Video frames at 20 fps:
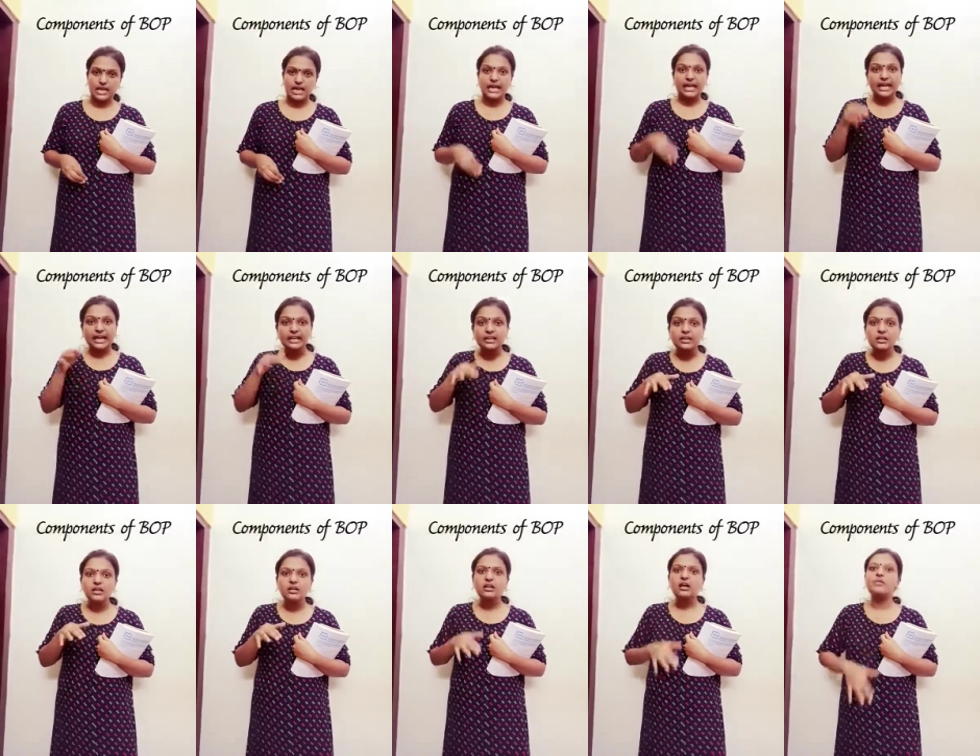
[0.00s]
In
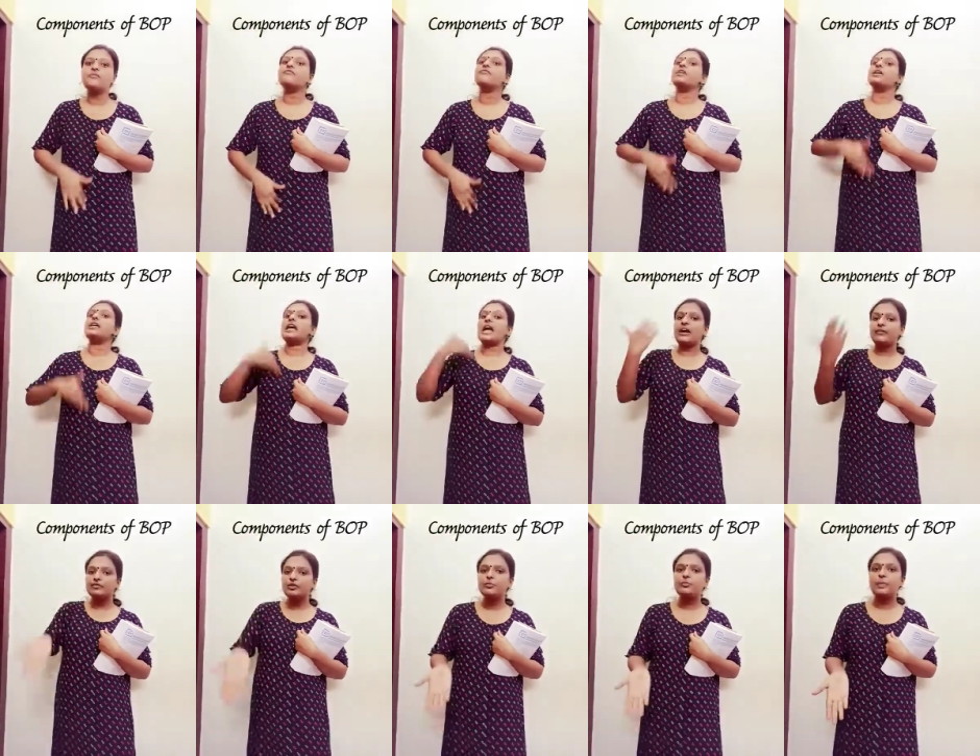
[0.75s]
return, we
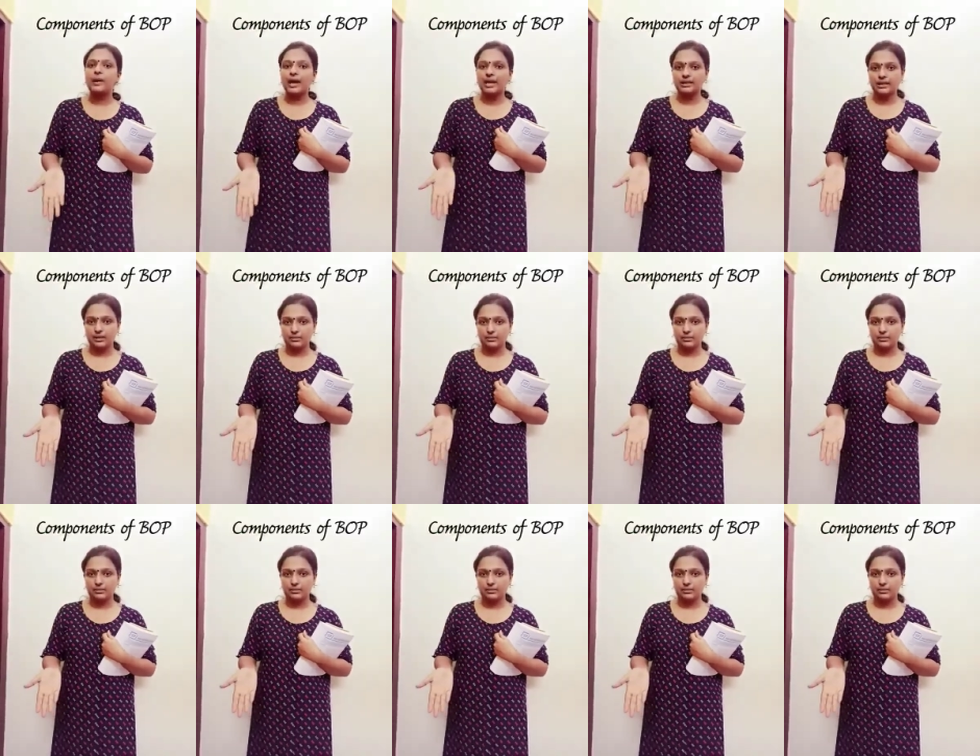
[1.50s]
have to pay them.